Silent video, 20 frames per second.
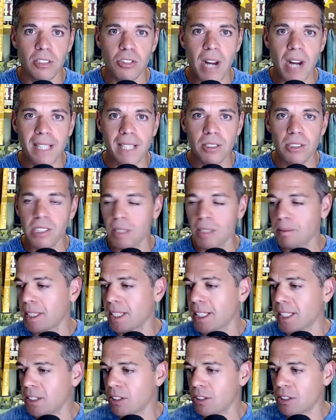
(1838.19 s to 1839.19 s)
track or
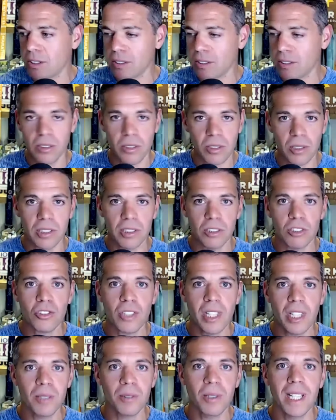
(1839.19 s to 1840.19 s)
something and you're on the
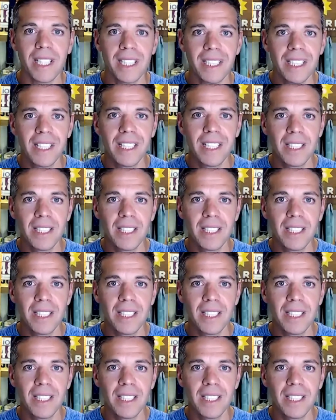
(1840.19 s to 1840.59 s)
straightaway,